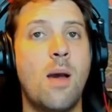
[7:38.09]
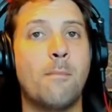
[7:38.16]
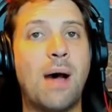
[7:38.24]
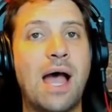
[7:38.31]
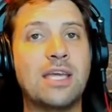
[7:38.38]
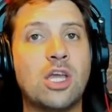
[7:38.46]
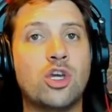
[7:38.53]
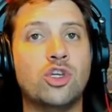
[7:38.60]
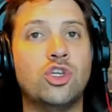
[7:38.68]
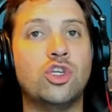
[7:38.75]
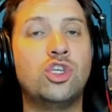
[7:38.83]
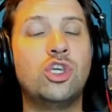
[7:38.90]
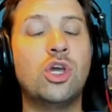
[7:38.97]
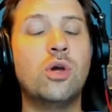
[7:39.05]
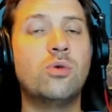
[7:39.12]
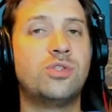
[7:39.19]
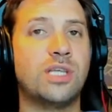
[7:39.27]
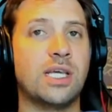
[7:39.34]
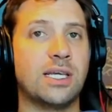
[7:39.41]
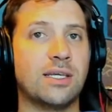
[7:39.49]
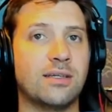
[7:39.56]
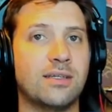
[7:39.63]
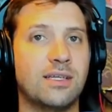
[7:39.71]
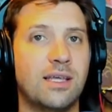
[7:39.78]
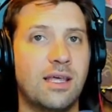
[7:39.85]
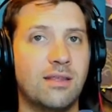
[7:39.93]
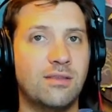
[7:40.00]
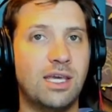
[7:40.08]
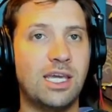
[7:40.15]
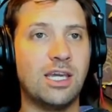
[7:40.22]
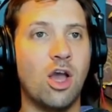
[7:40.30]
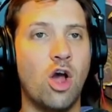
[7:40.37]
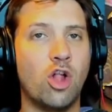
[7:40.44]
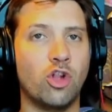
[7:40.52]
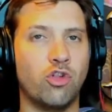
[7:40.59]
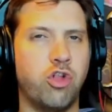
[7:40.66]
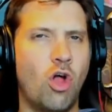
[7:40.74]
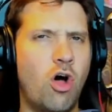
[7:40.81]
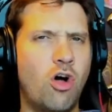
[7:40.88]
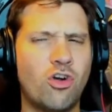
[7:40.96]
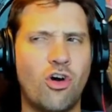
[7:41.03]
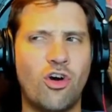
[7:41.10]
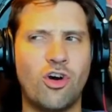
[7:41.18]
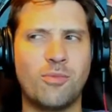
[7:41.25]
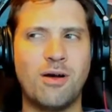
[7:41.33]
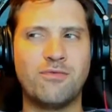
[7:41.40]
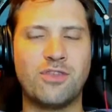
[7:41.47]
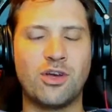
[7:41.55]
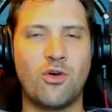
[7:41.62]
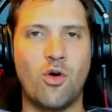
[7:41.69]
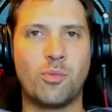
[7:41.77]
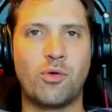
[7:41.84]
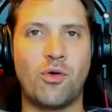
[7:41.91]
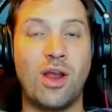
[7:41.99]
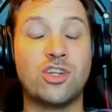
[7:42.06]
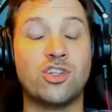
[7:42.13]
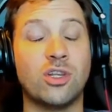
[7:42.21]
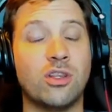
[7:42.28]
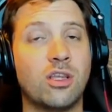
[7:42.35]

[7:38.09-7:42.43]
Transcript: By using the long arm of the corporation,